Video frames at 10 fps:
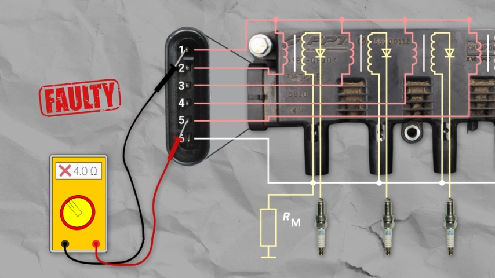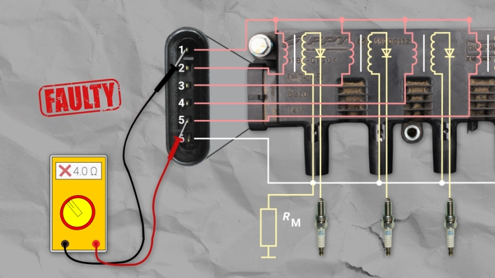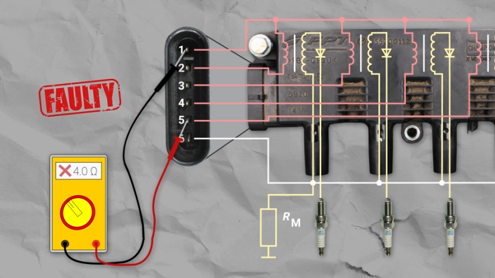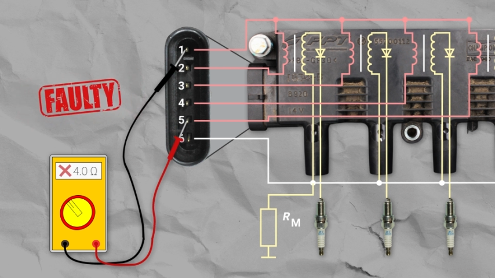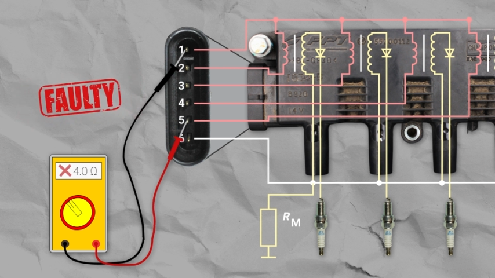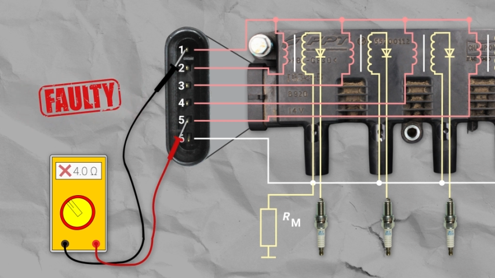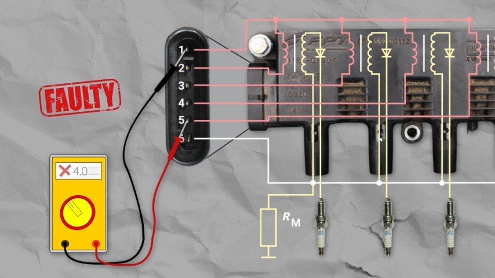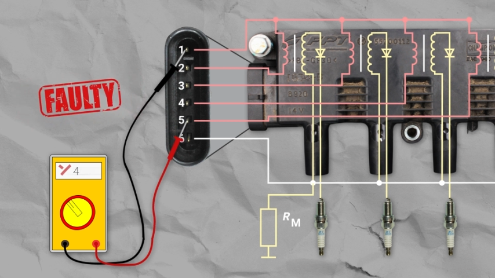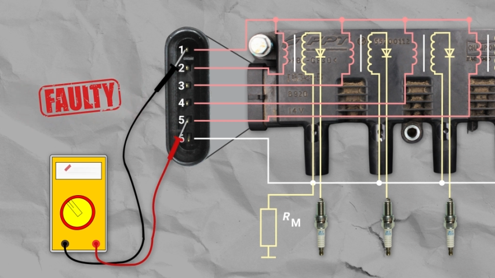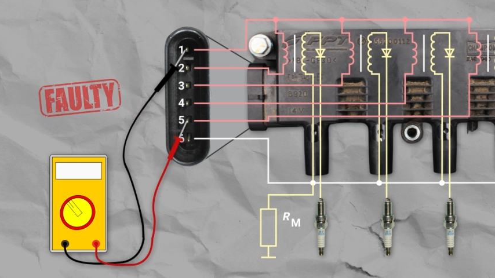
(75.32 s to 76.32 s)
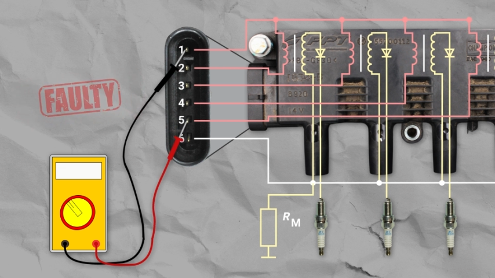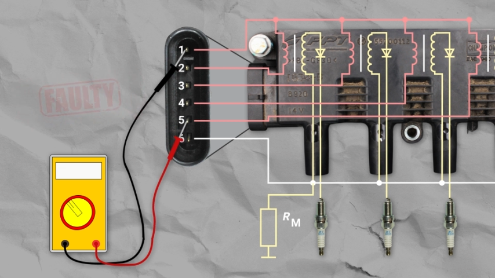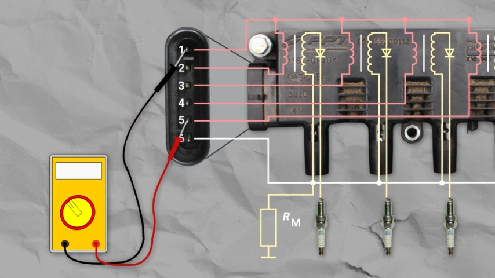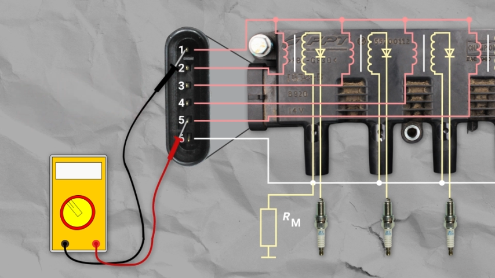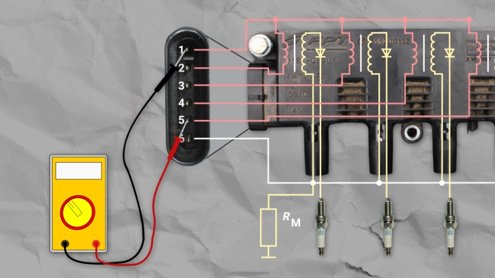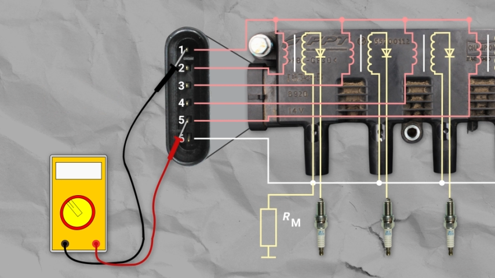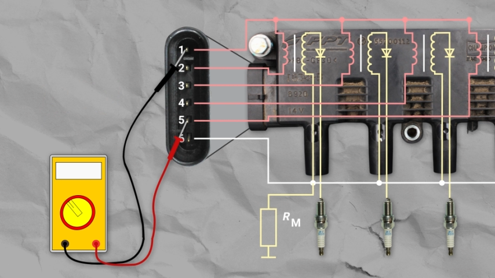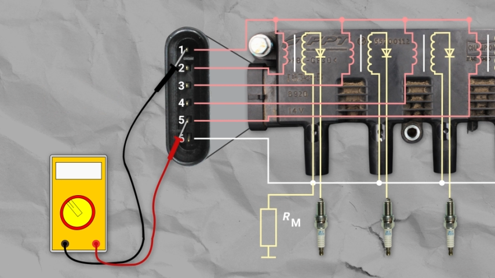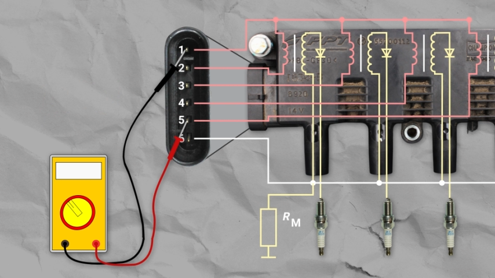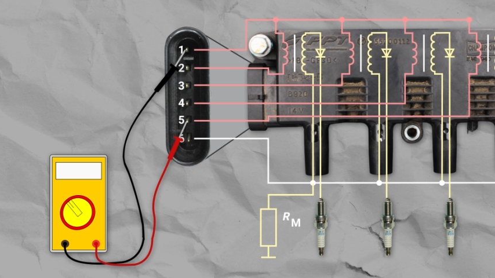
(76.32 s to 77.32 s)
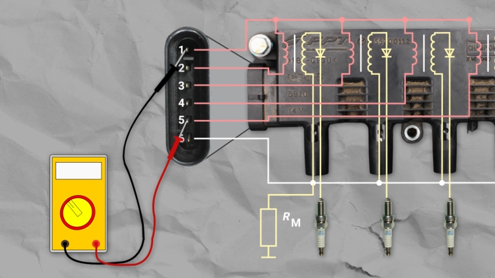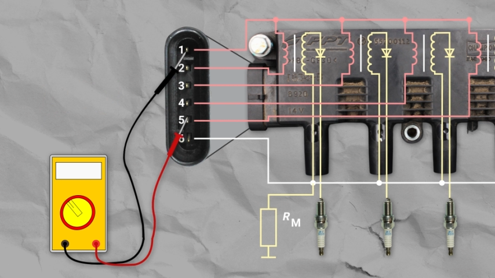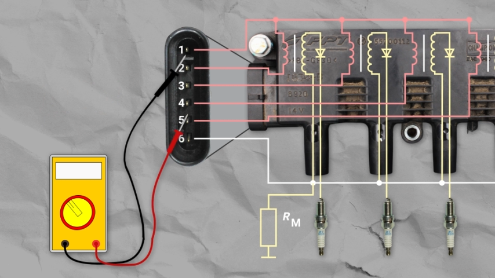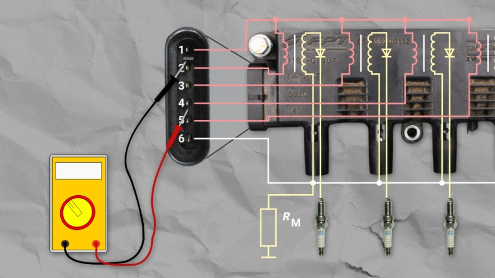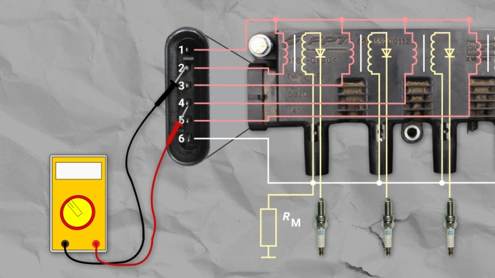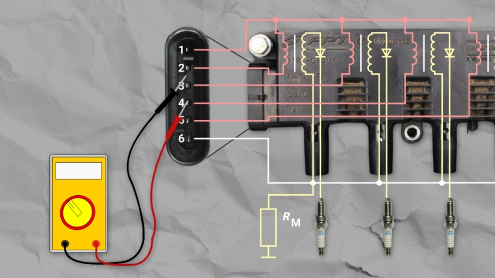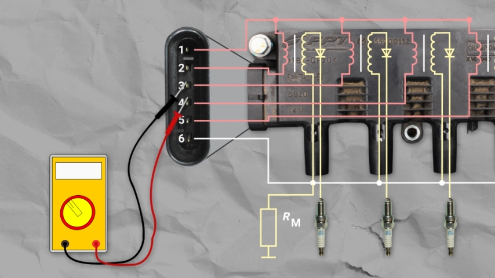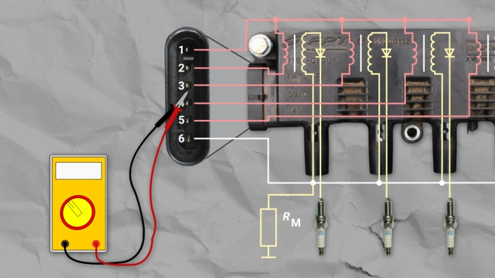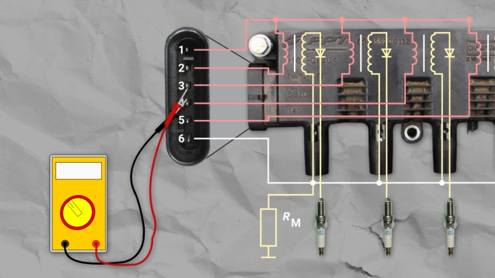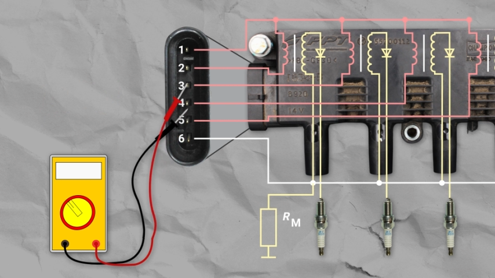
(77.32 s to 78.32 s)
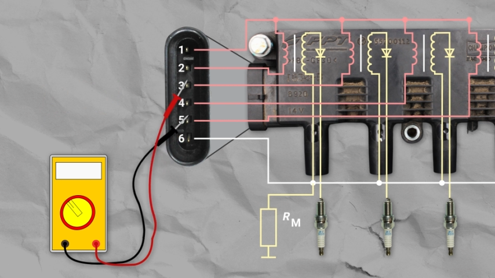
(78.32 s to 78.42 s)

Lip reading: [unreadable: no face in view]